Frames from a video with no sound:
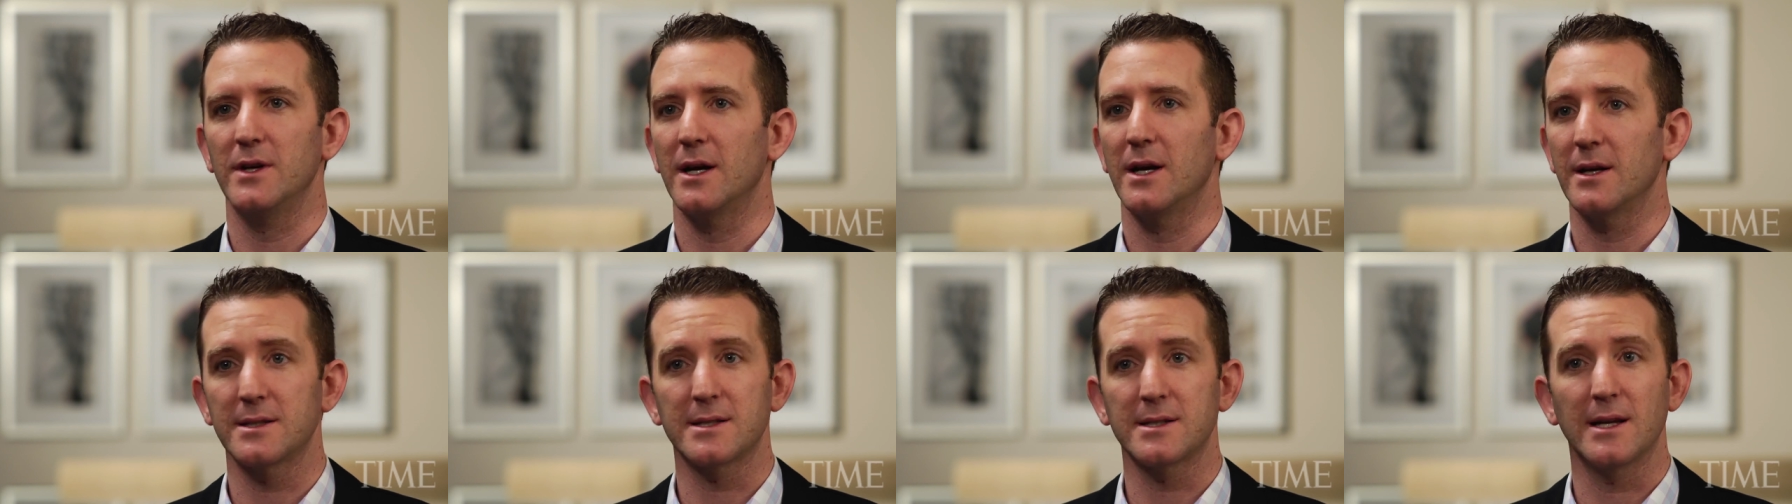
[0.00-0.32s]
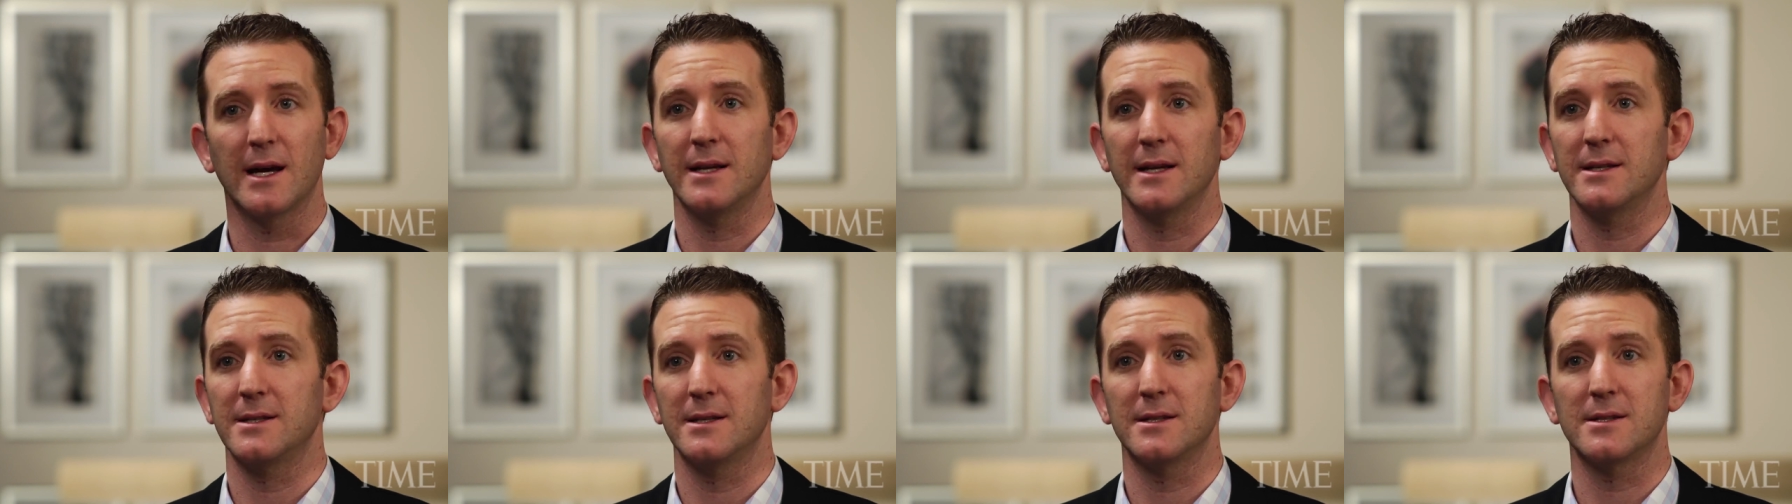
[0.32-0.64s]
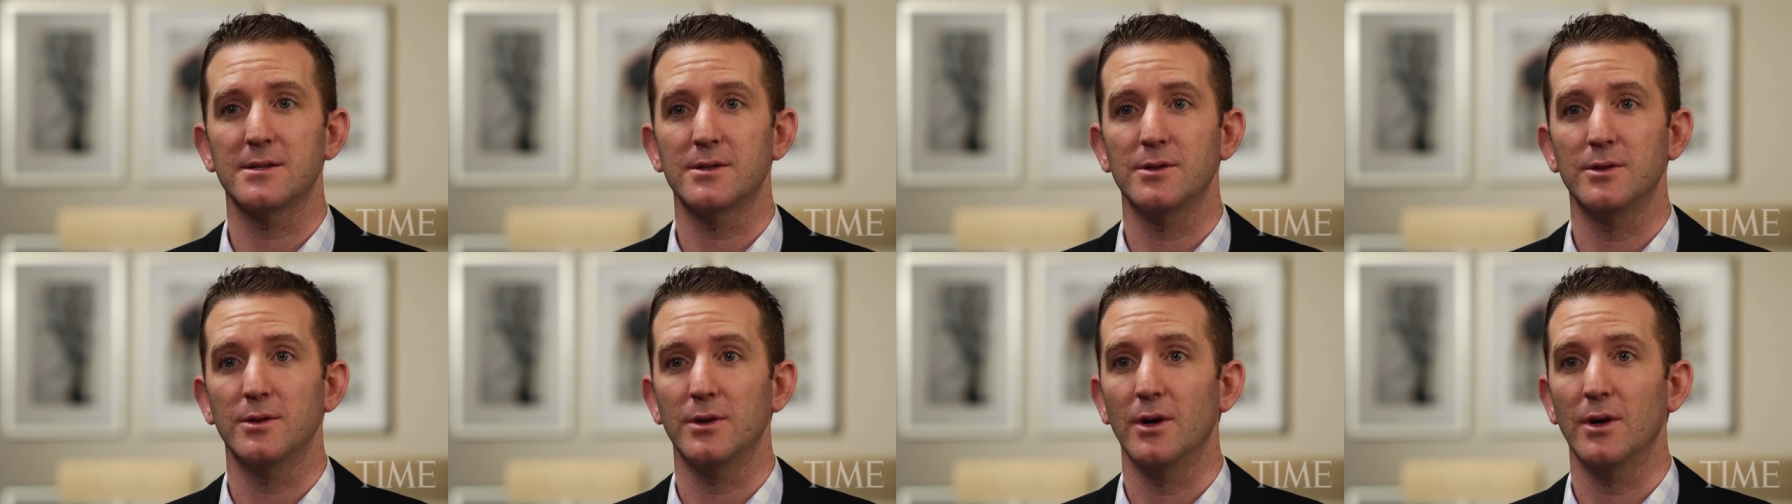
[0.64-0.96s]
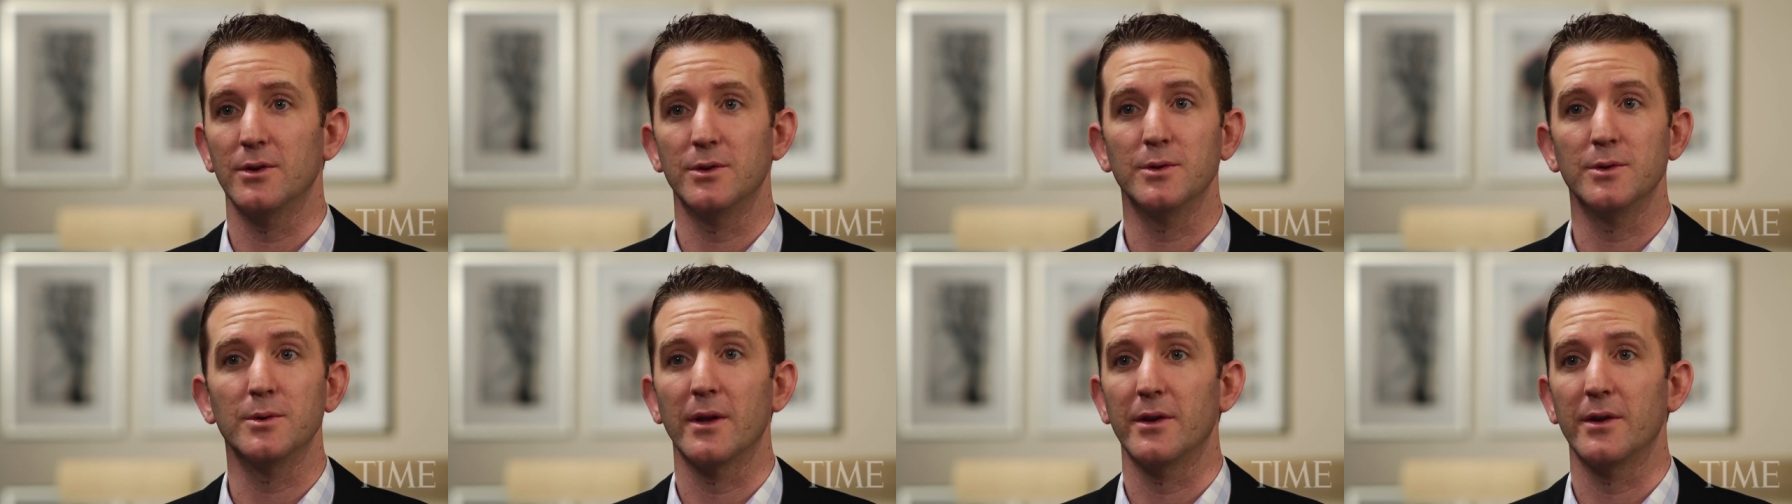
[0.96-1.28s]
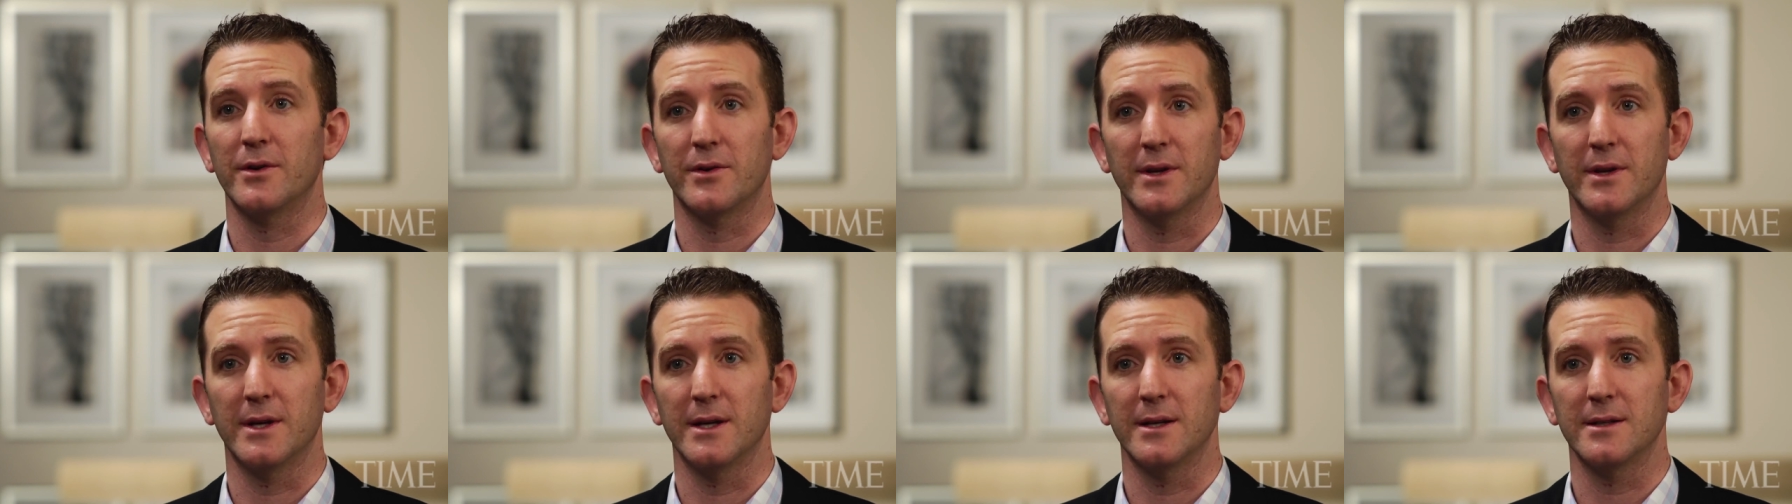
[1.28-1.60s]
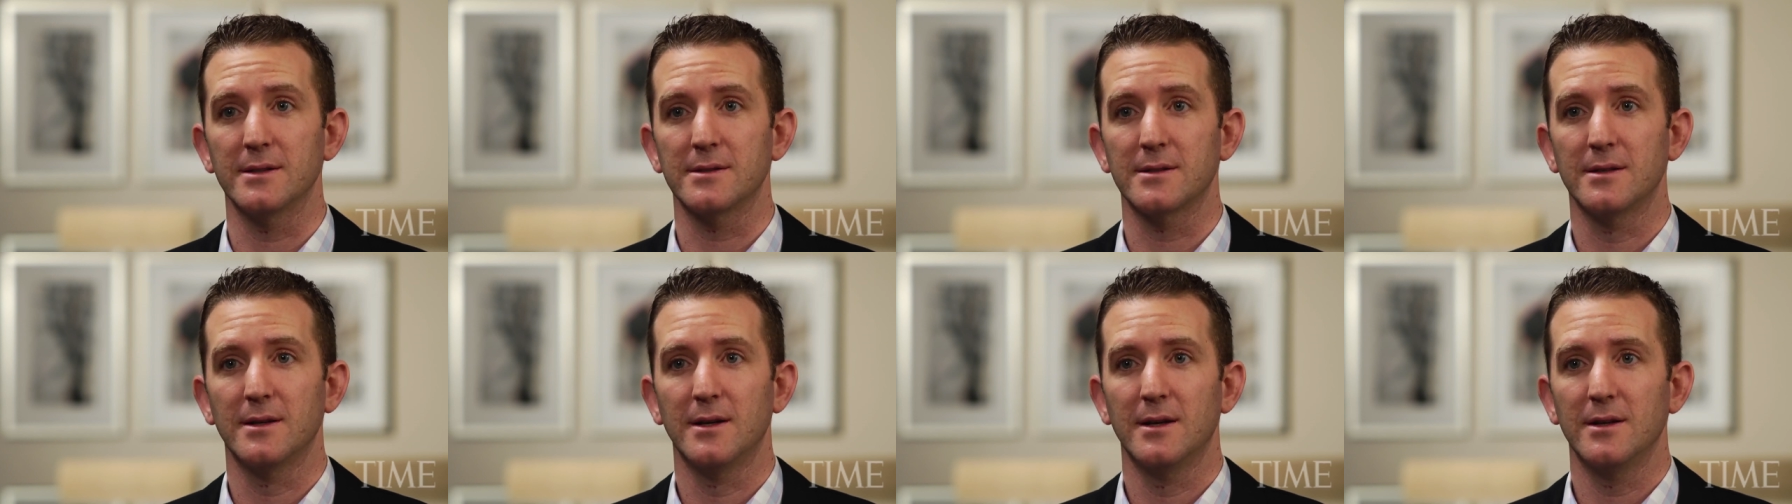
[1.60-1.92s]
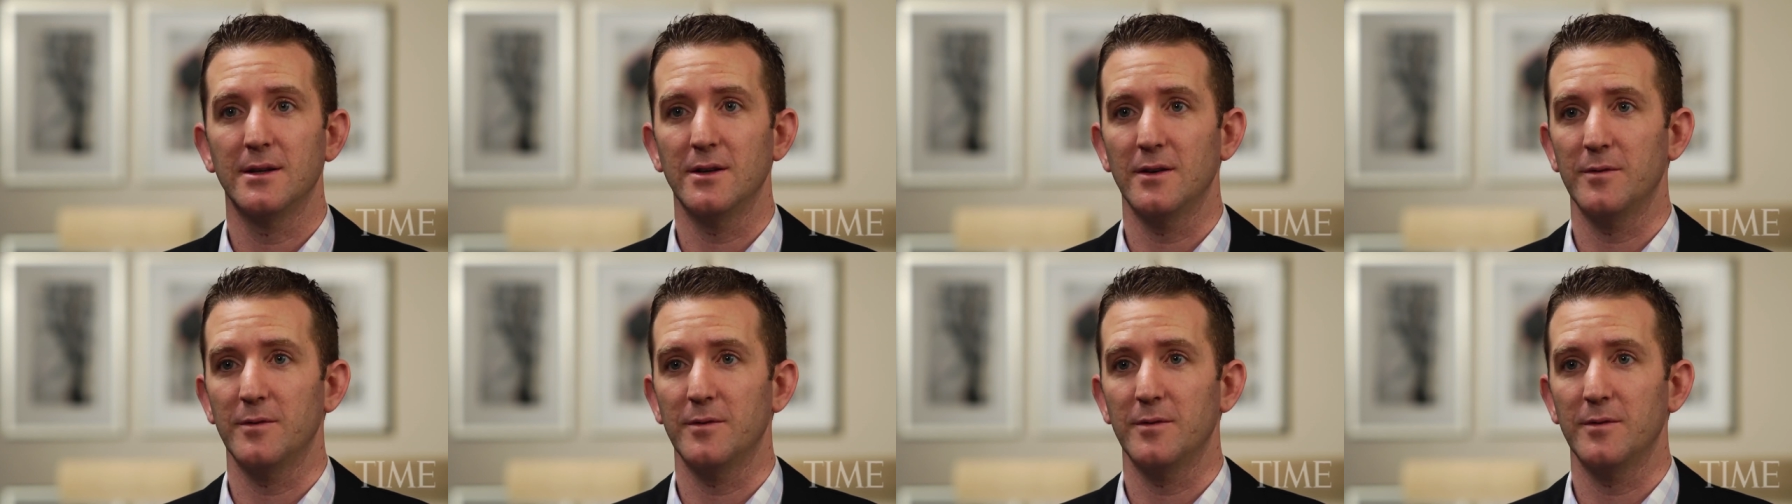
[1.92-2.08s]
young scientists who go do other things.